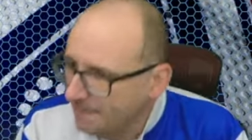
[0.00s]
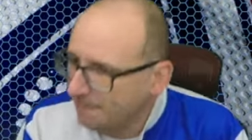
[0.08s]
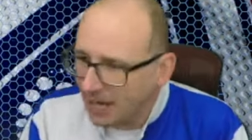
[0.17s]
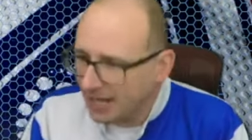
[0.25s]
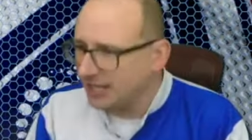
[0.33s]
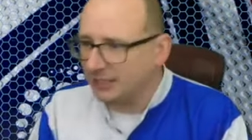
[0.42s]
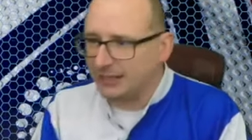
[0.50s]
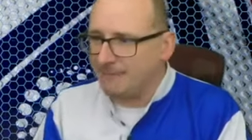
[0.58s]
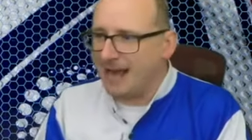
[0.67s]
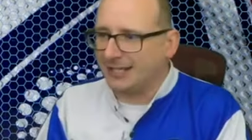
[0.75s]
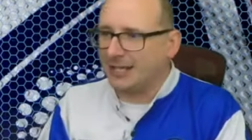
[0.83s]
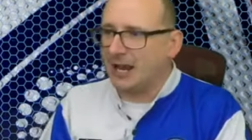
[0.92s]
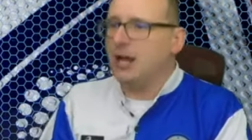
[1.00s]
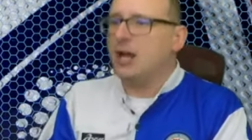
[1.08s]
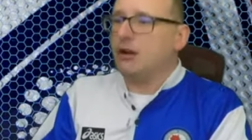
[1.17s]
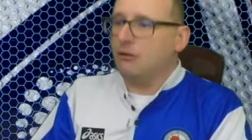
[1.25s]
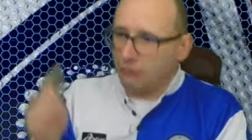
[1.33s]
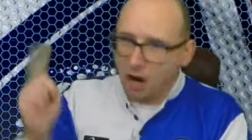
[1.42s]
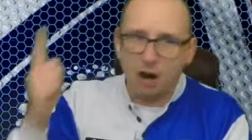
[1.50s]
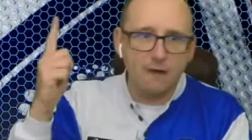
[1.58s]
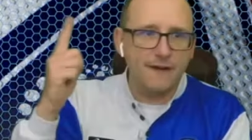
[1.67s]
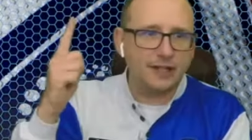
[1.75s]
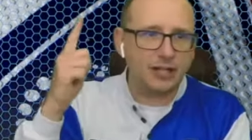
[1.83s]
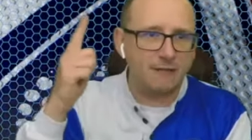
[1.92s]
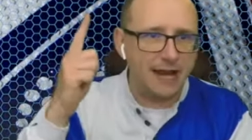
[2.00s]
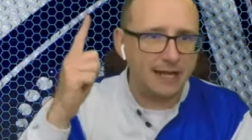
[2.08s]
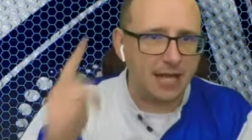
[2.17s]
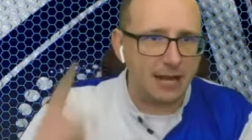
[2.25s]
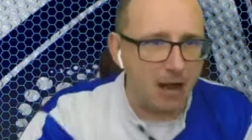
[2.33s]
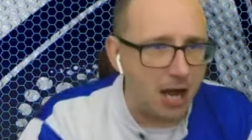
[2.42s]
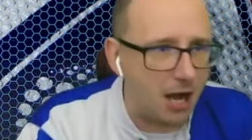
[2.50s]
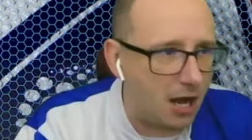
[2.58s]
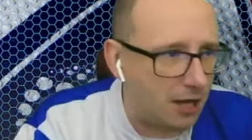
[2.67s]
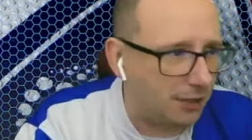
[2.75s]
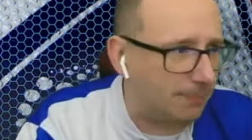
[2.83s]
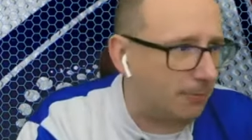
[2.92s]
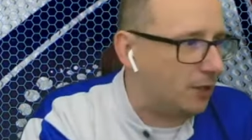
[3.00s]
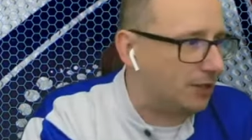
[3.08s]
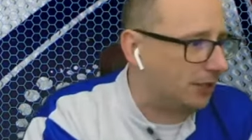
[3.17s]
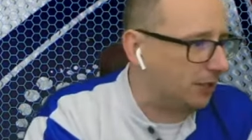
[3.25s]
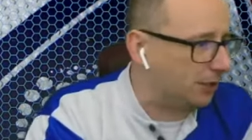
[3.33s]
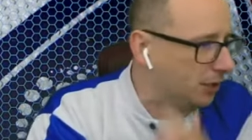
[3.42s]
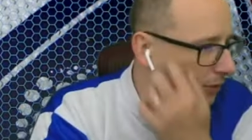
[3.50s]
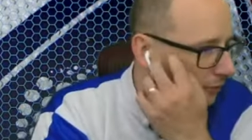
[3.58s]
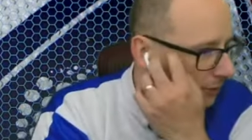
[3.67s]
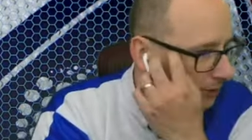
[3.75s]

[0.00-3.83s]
but it doesn't matter. Rovers are in command, boys and girls.